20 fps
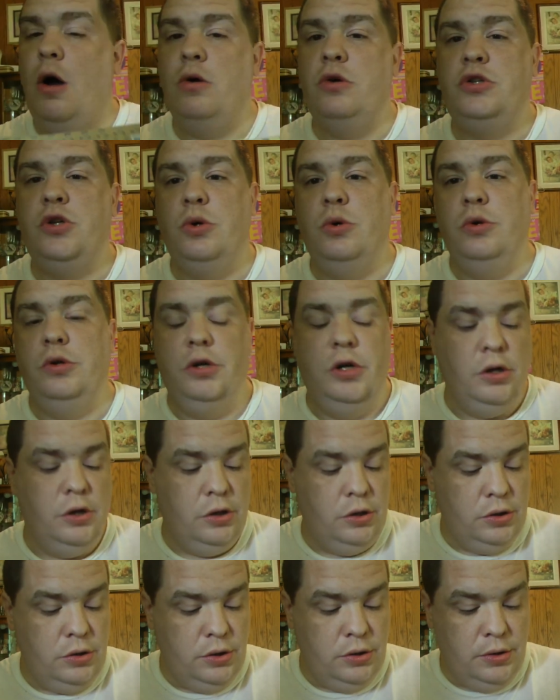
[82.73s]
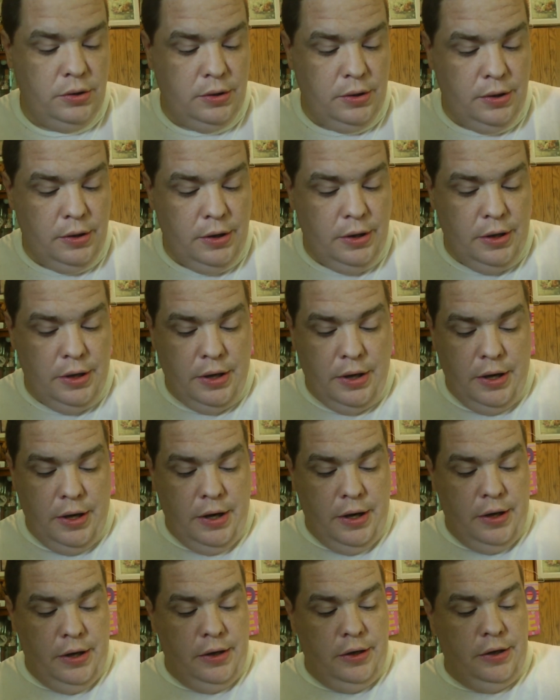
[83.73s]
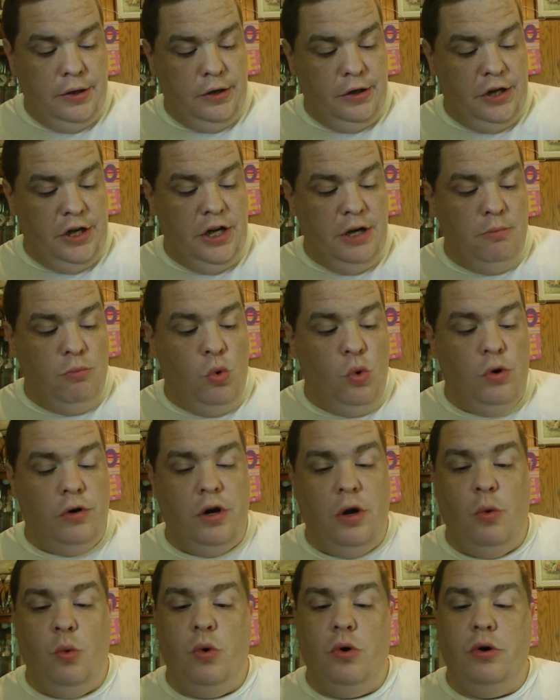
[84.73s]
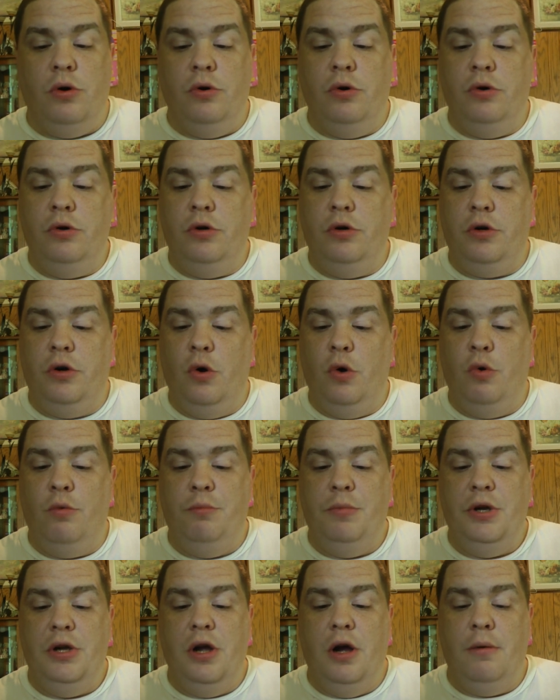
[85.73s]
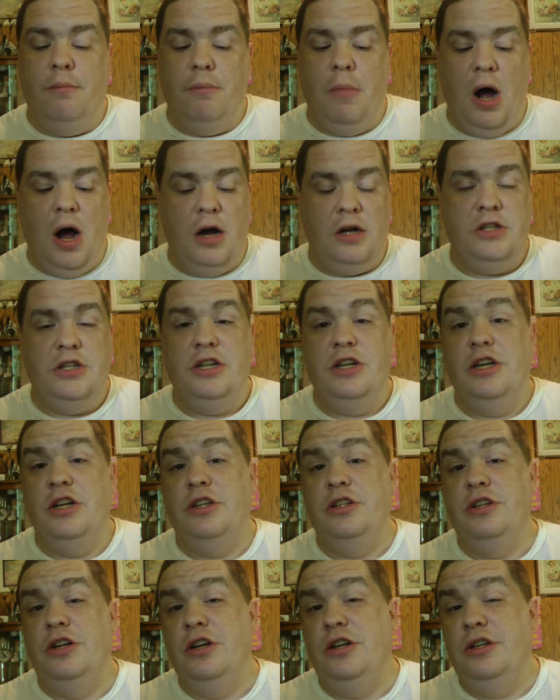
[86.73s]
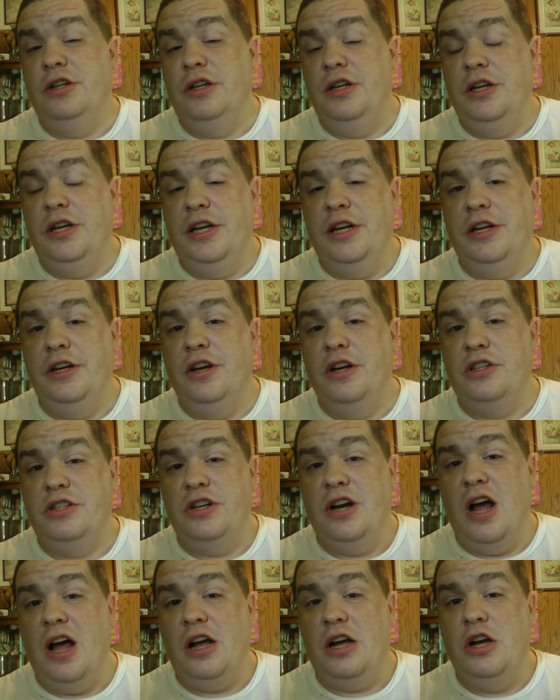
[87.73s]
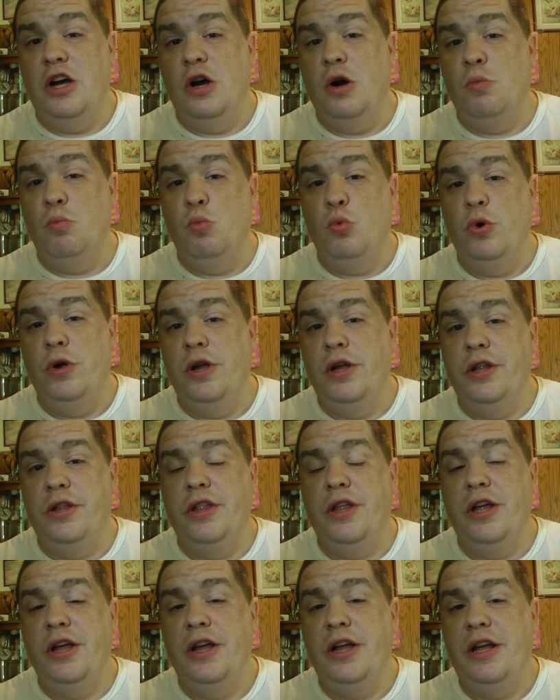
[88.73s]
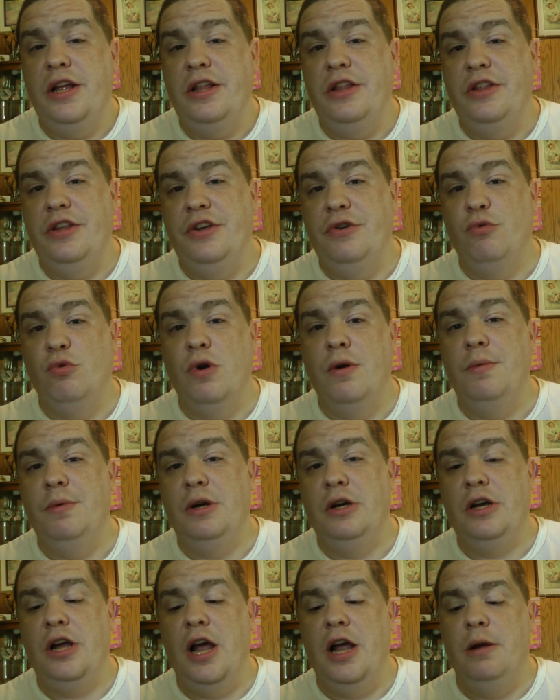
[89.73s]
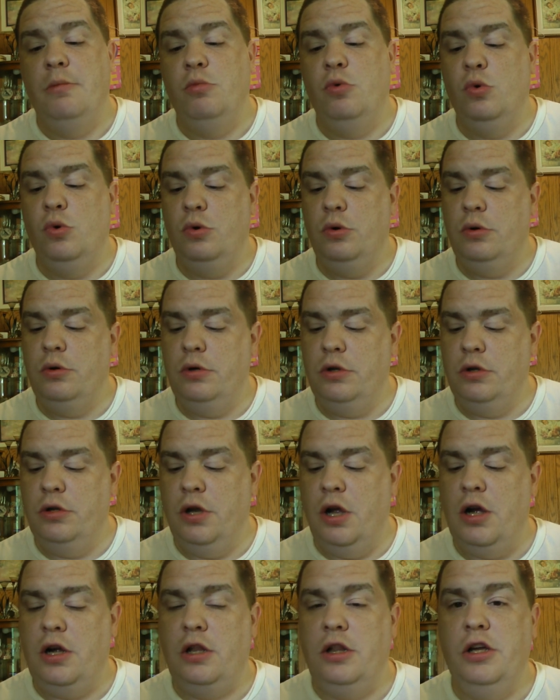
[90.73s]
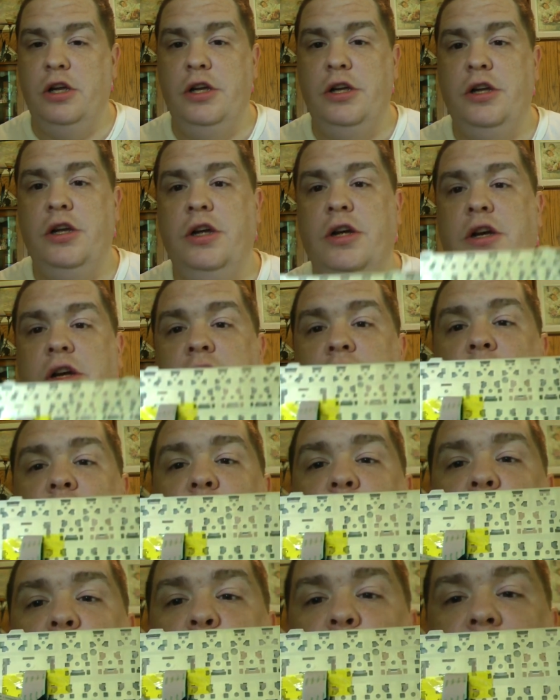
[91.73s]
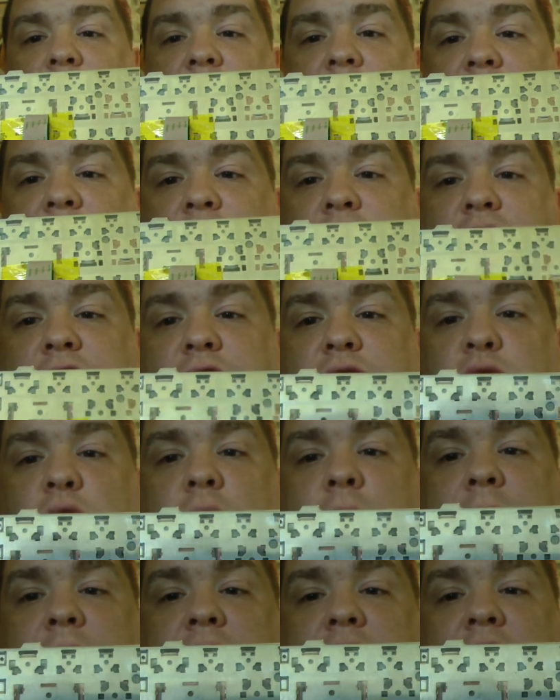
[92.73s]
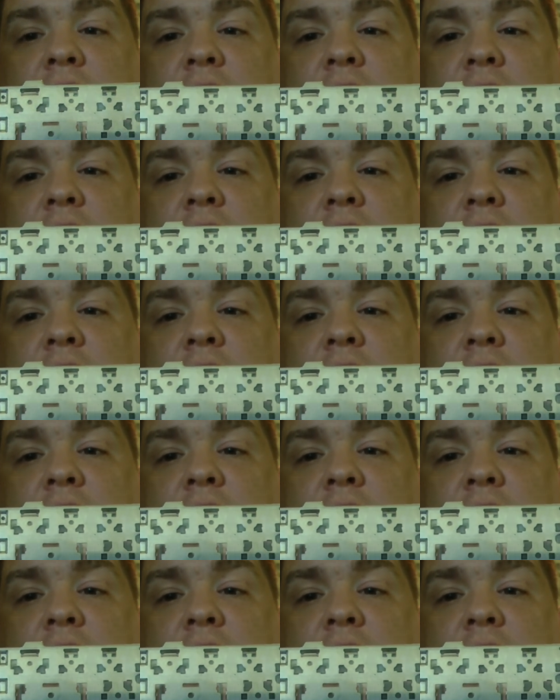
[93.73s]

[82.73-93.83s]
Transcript: Also the keyboard that we're going to be unboxing it does not come with the ribbon cable luckily we have the ribbon